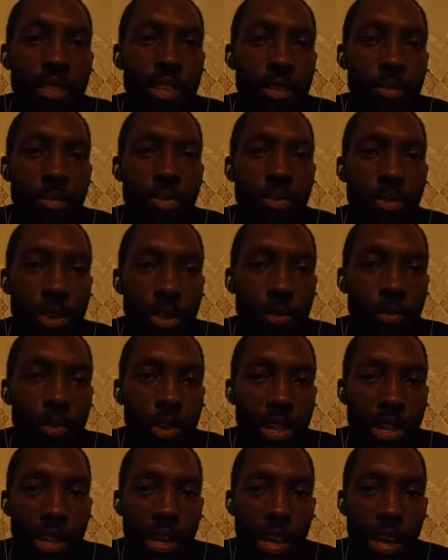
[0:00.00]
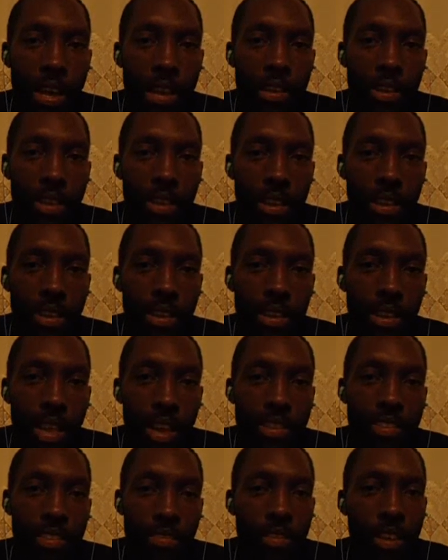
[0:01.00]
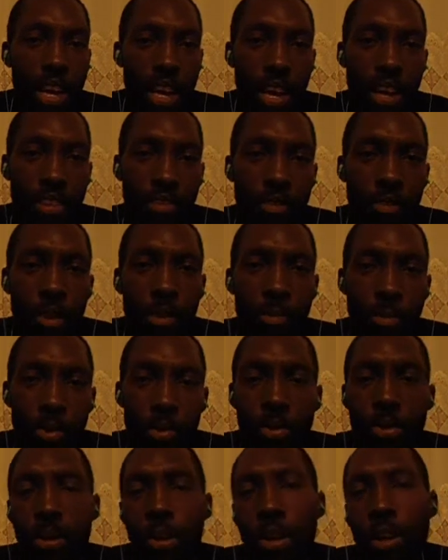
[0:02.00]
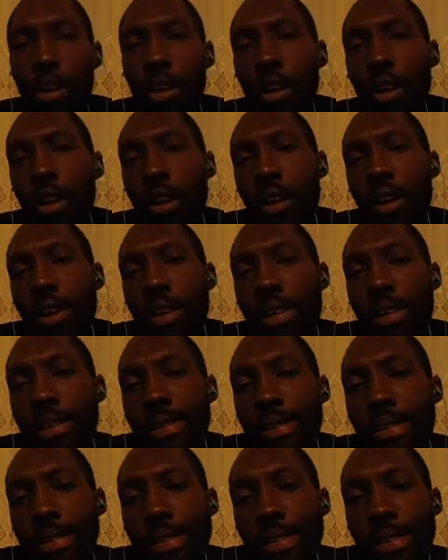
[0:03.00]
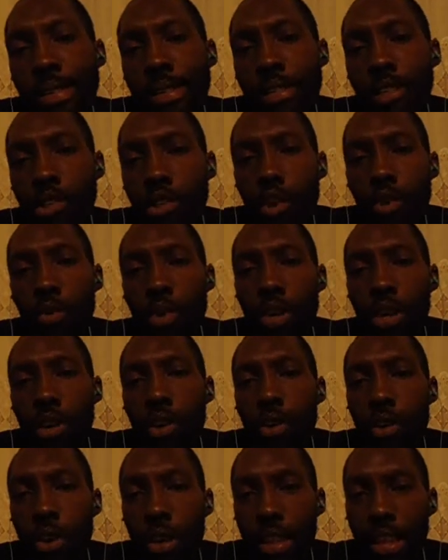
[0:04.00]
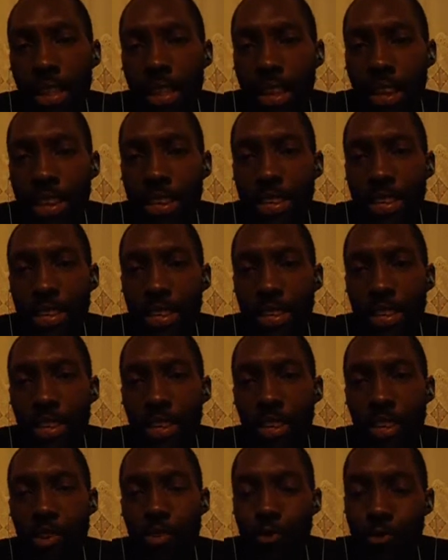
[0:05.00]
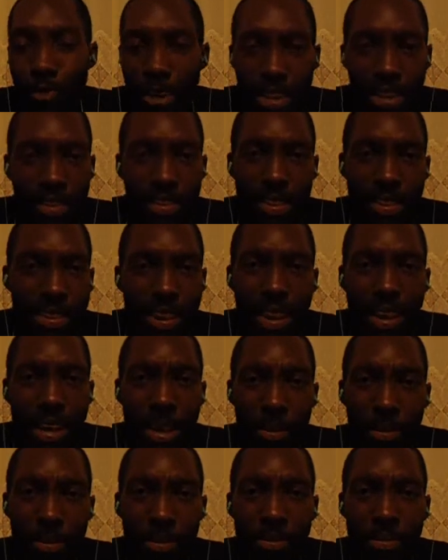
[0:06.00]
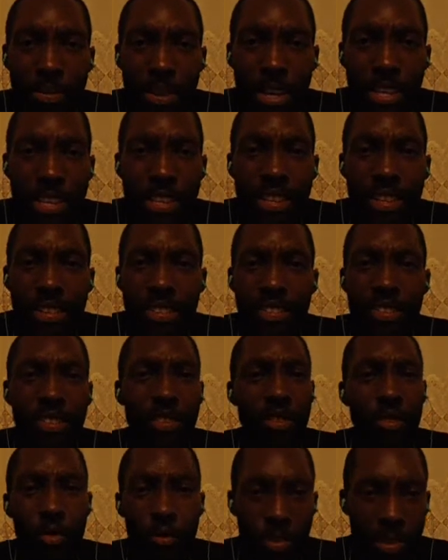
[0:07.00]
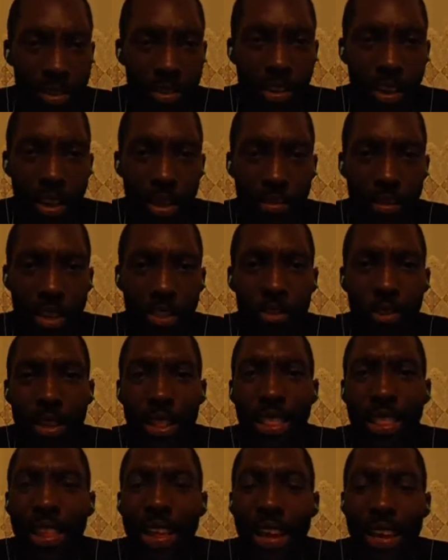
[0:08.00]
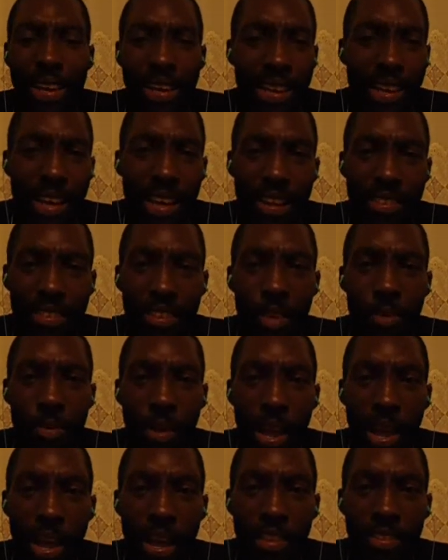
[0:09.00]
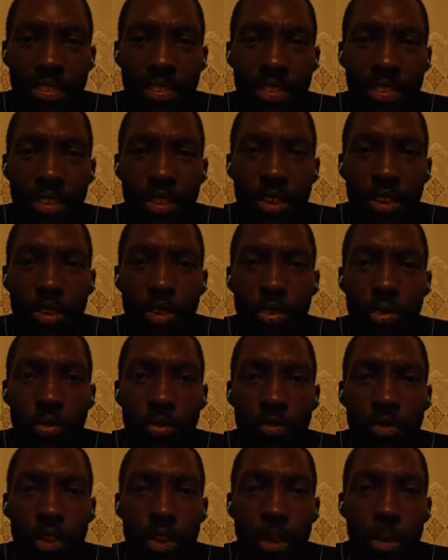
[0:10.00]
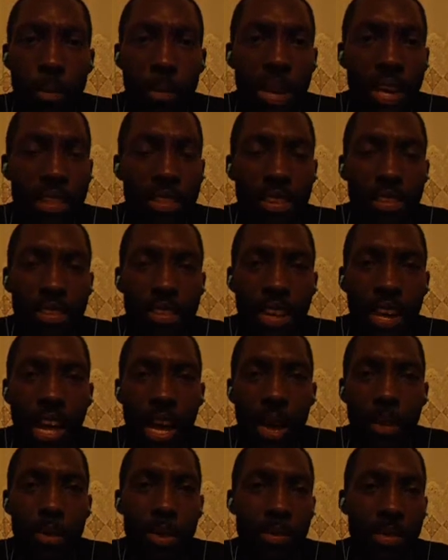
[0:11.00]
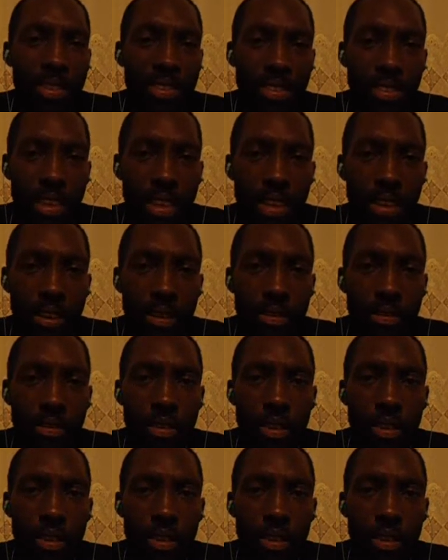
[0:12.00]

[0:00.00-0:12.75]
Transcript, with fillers: important one that lots of guys fumble. You don't want to call at any crazy time, any stupid times. I know a lot of guys in the past who've um, made this common mistake of,